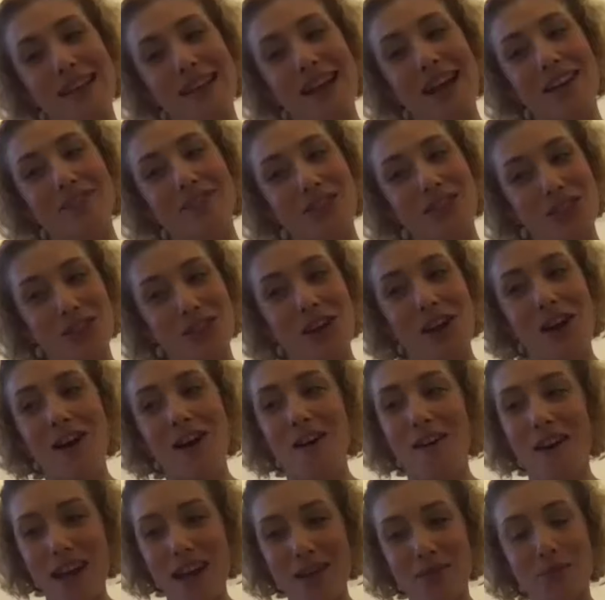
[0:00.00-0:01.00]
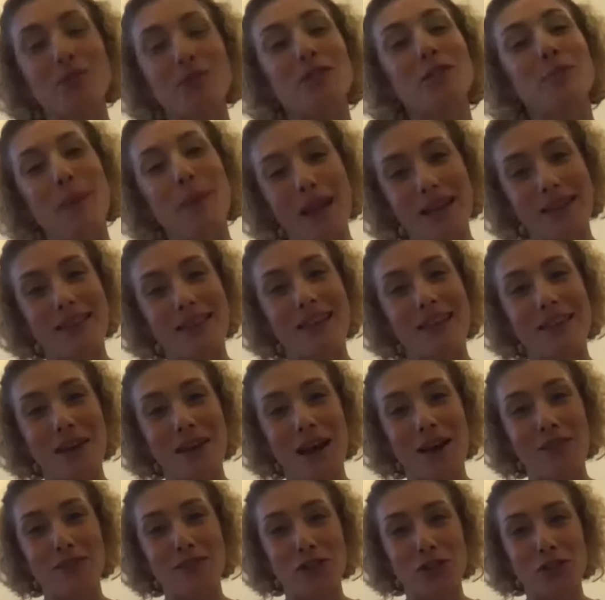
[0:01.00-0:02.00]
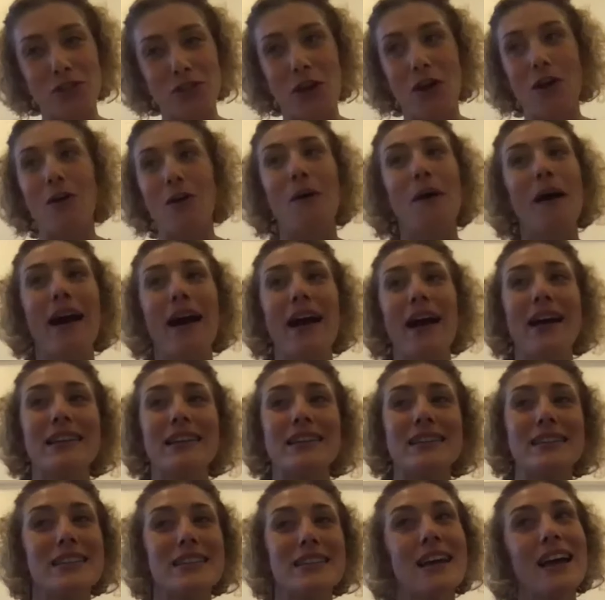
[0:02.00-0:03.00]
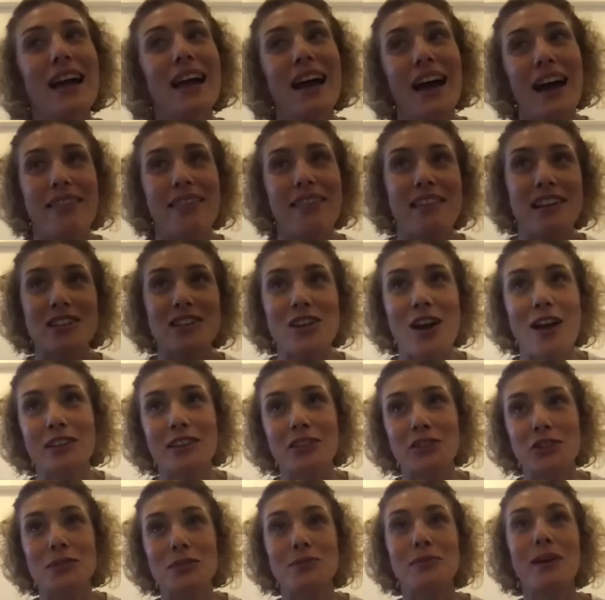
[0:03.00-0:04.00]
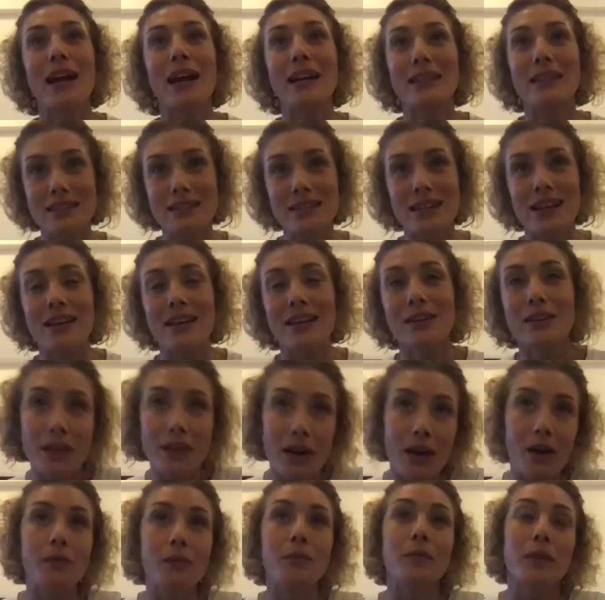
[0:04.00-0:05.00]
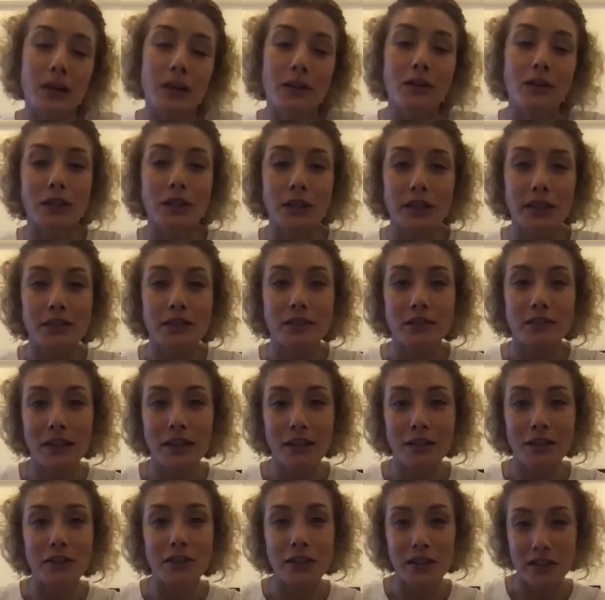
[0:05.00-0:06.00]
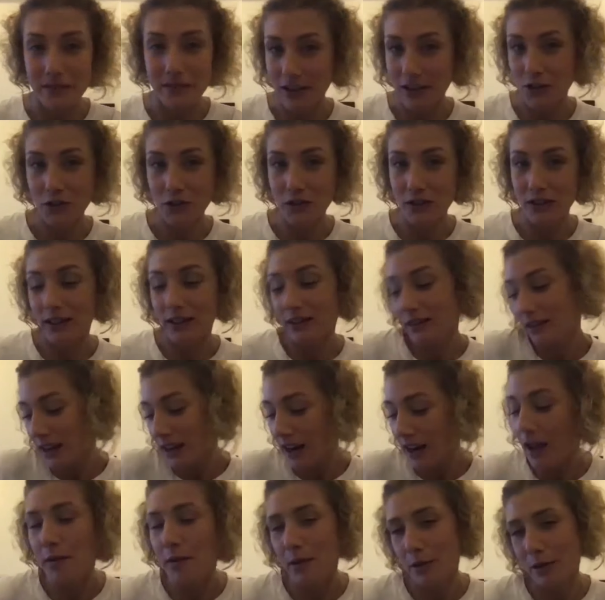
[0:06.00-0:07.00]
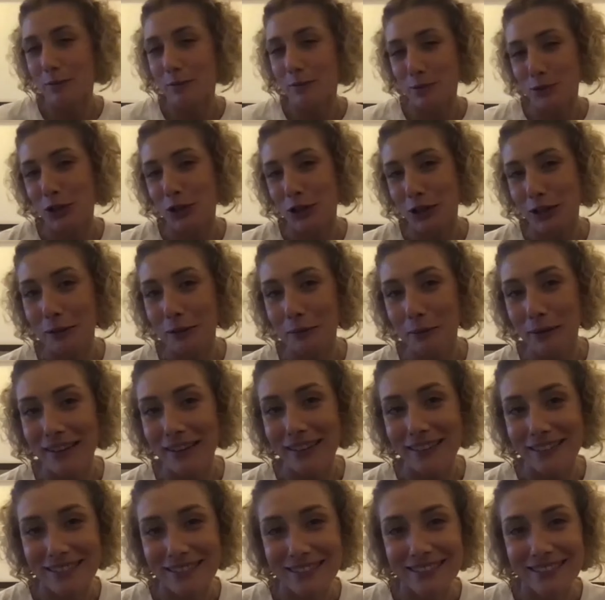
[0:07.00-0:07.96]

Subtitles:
you have to show and respect that you have to show. And I think Dalic is right in saying, you know, he'll learn eventually. And I'm sure he will.